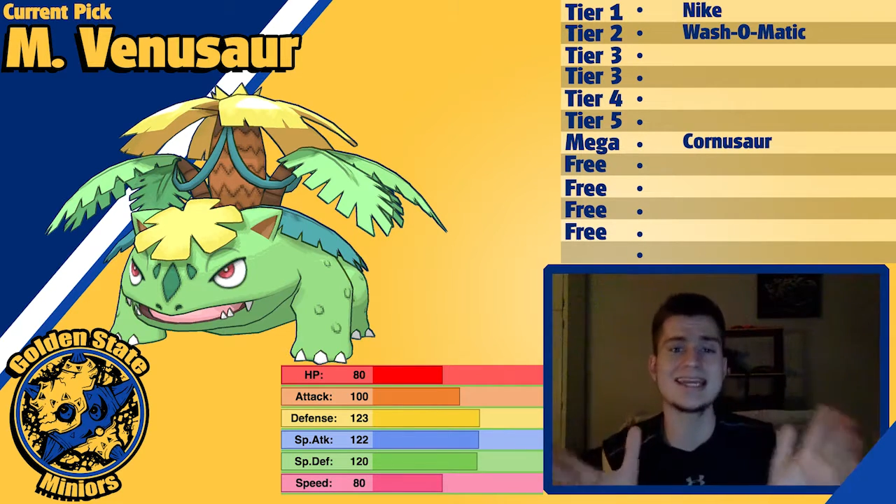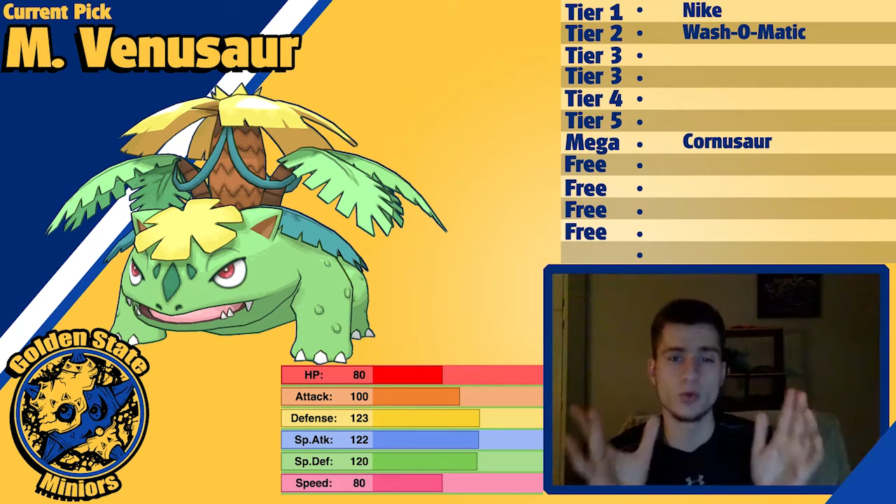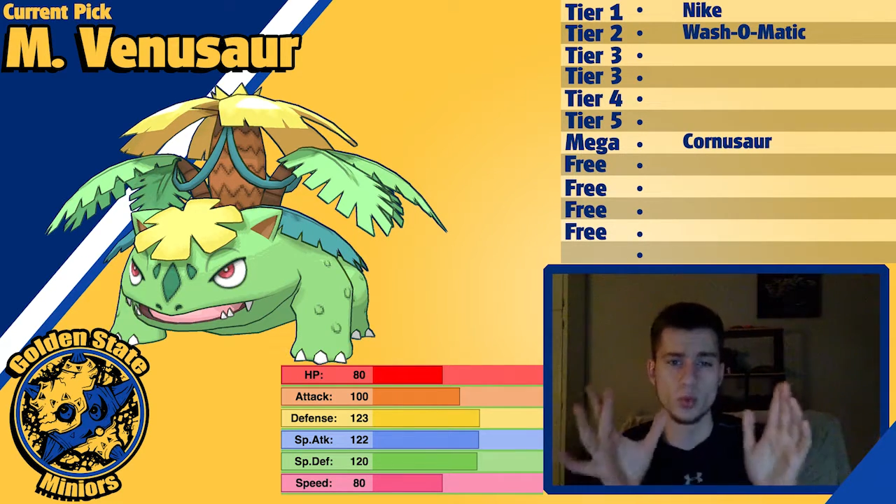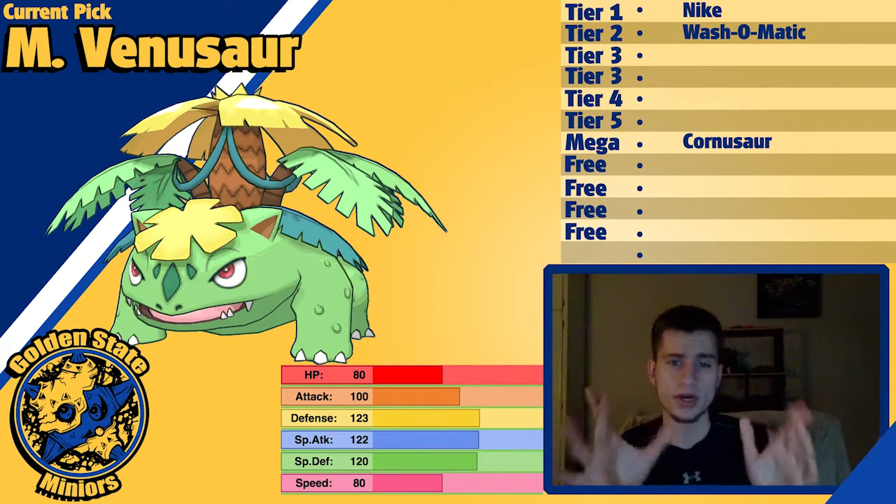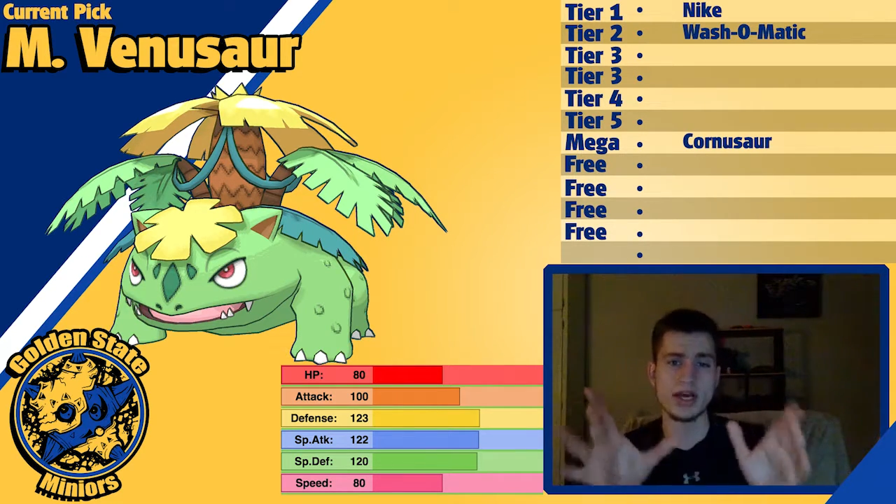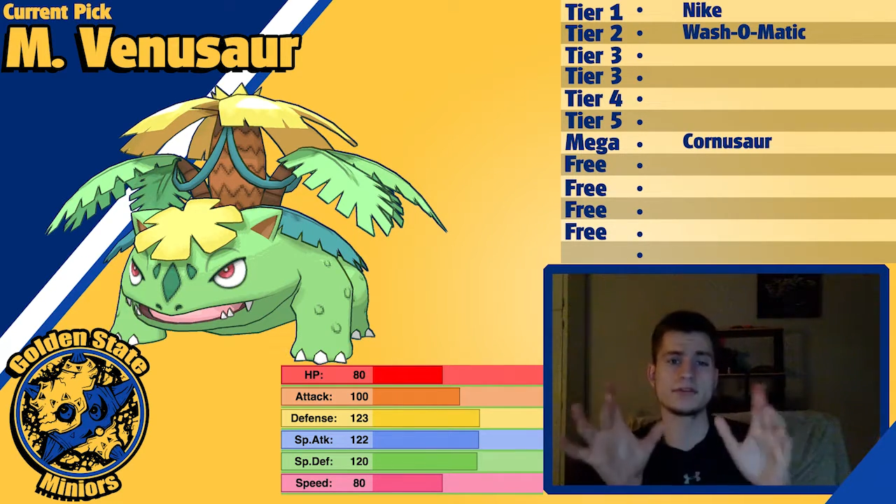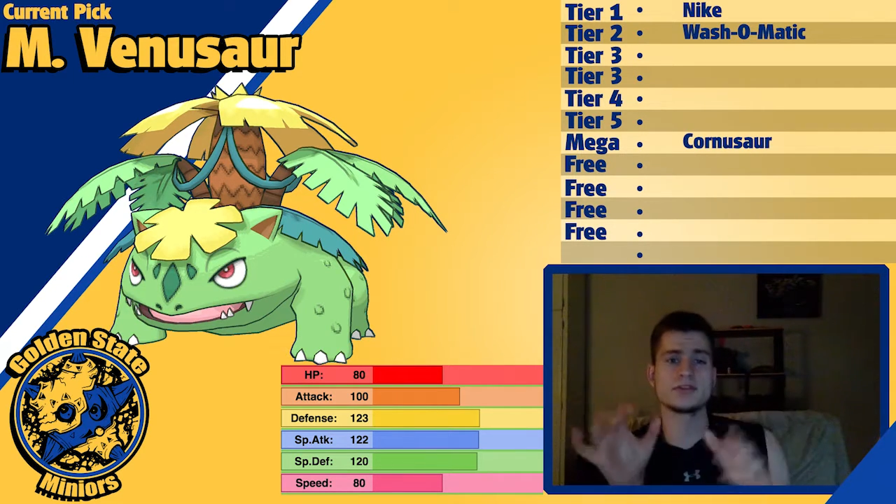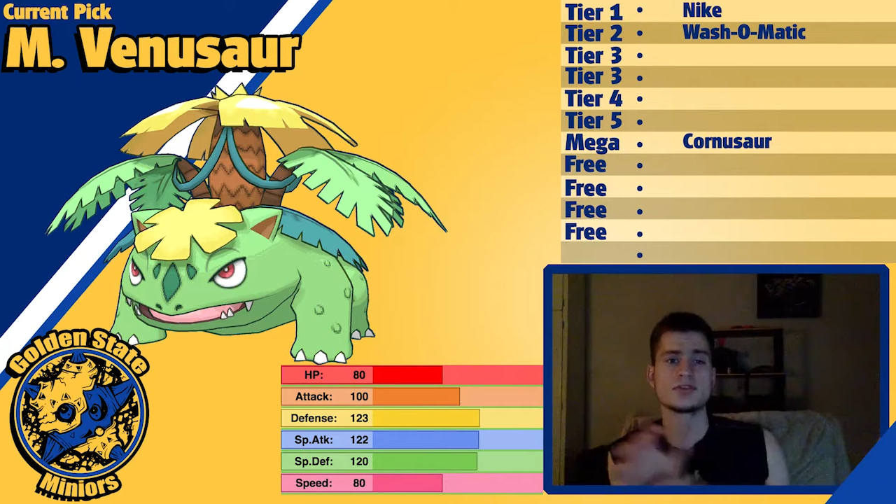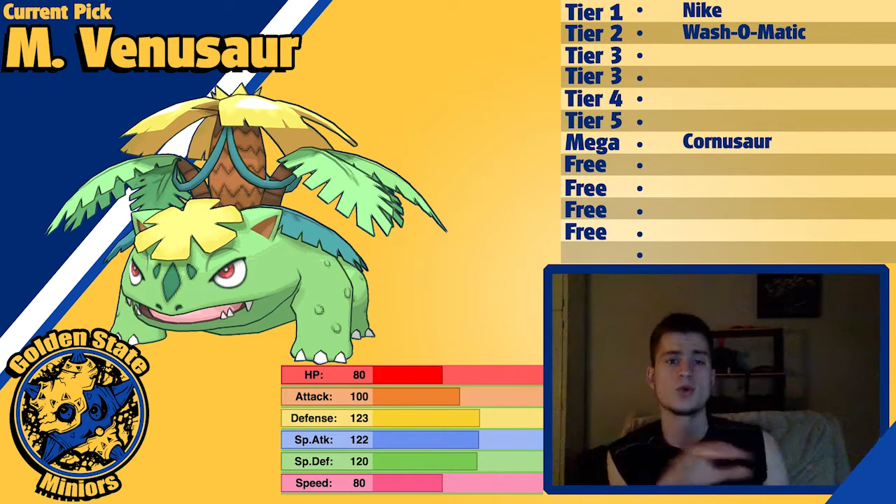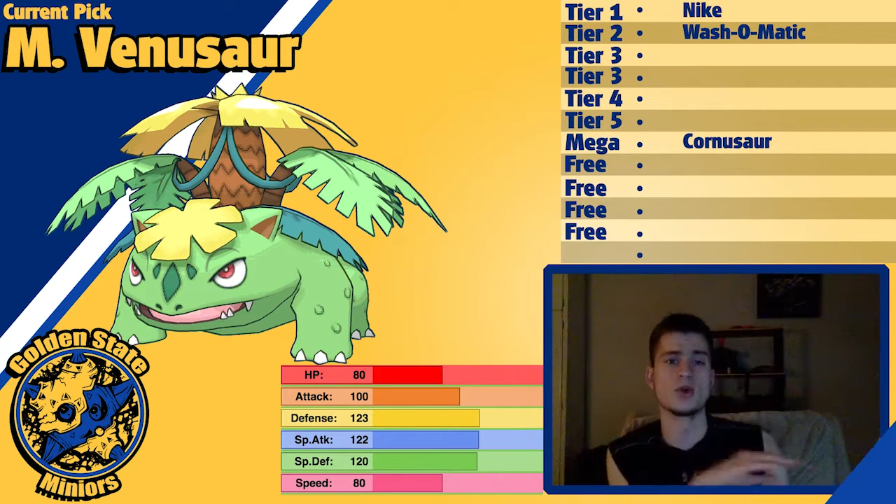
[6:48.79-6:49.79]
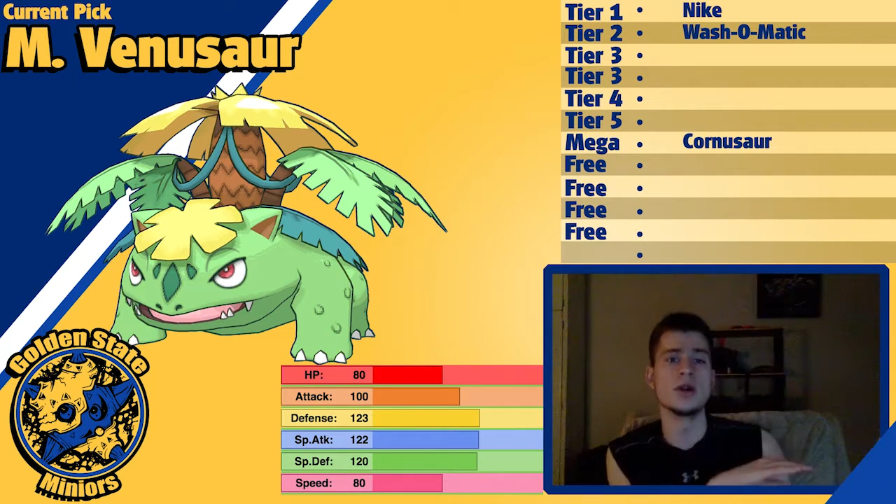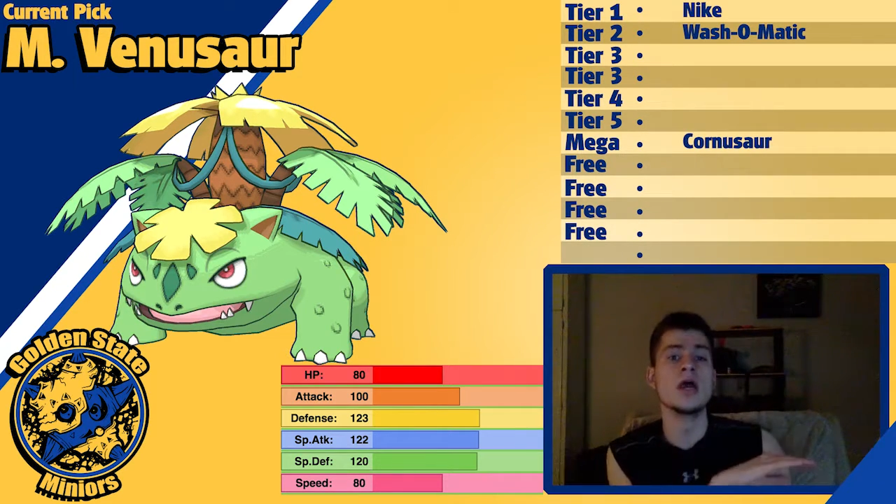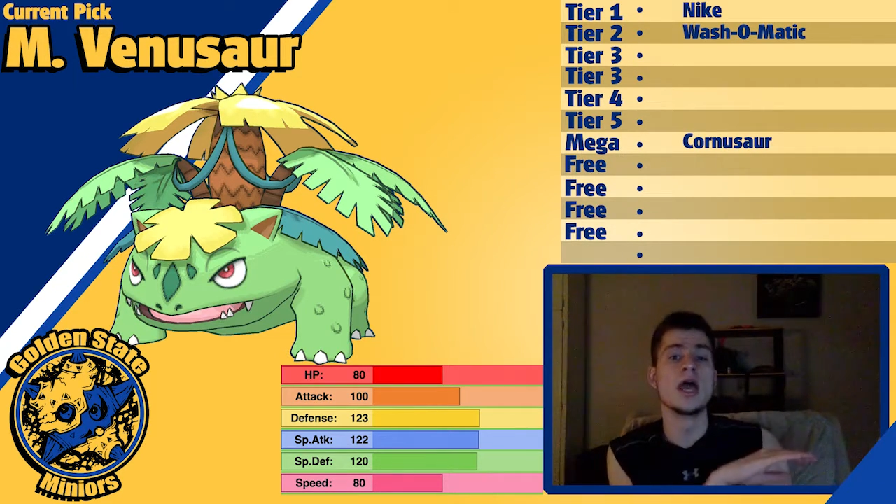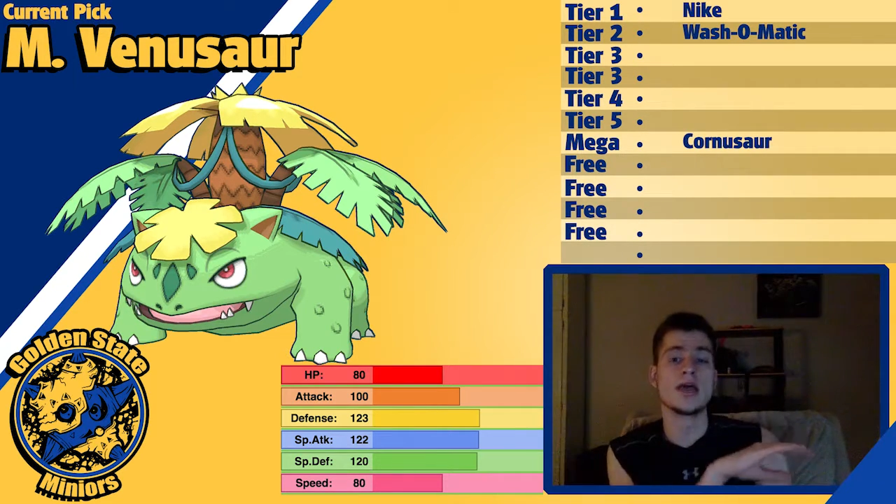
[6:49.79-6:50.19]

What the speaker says: to work out this core.